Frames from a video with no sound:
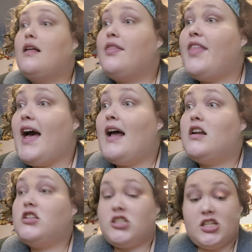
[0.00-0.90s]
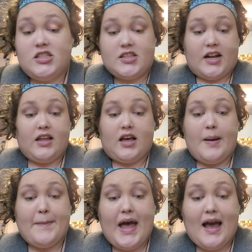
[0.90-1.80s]
that she's gonna
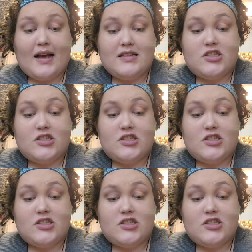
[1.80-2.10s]
come back